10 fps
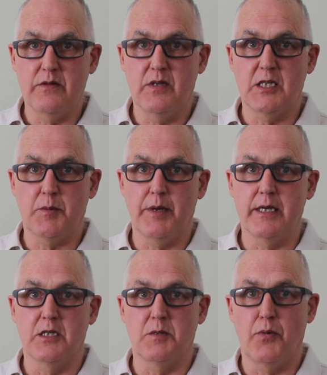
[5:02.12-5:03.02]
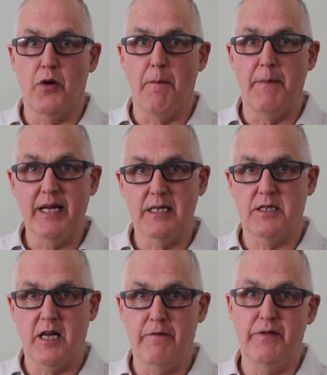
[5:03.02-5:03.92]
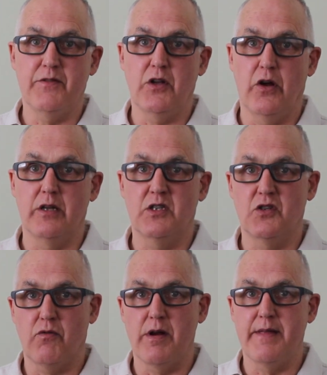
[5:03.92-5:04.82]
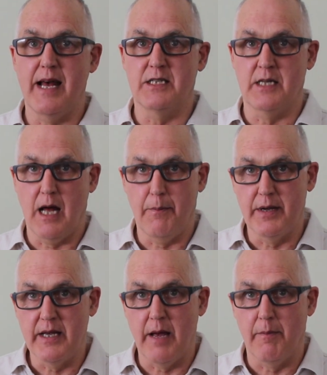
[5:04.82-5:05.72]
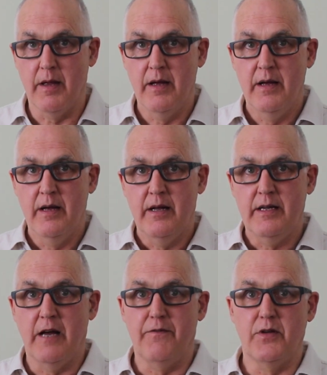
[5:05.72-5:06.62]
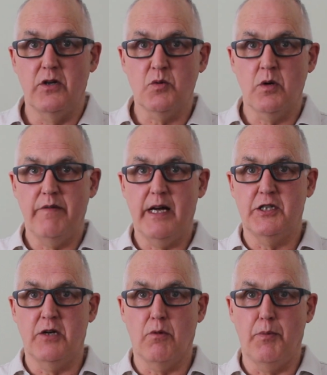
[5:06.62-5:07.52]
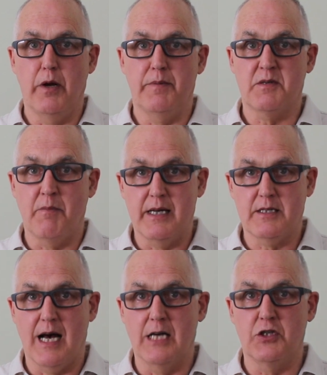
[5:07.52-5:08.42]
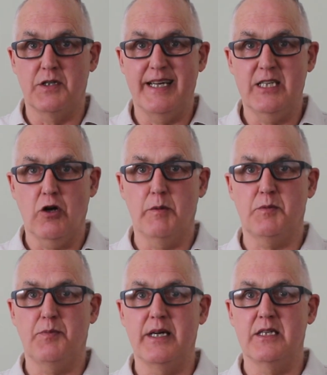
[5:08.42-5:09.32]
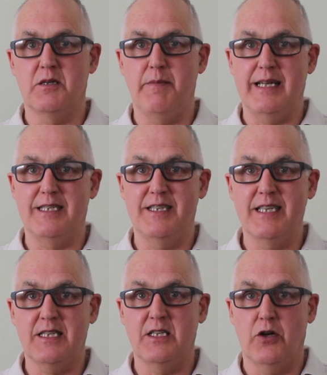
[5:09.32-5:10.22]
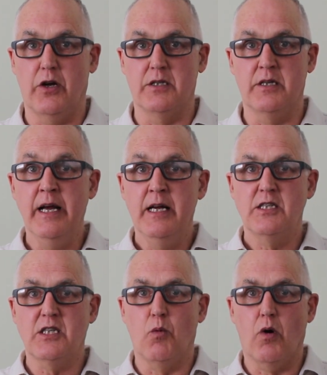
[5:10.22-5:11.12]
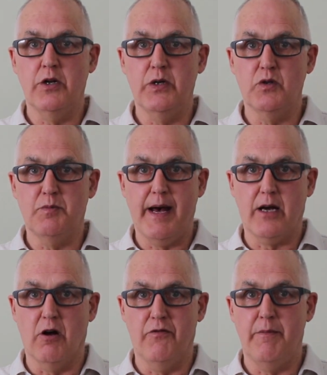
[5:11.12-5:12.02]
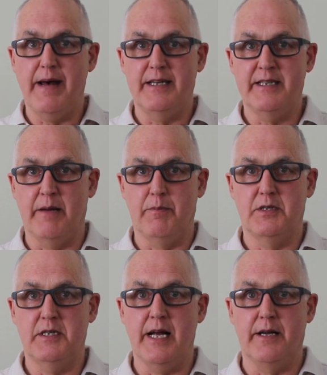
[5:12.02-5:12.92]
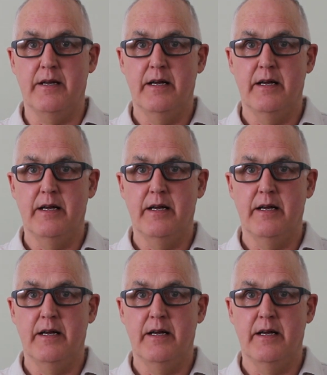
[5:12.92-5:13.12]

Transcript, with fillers: get their speeds as per minute, say fifty hertz is three thousand R P M. Now if you use one of our general purpose massagers, their top speed is about sixty hertz, so what I do is back it off about ten percent.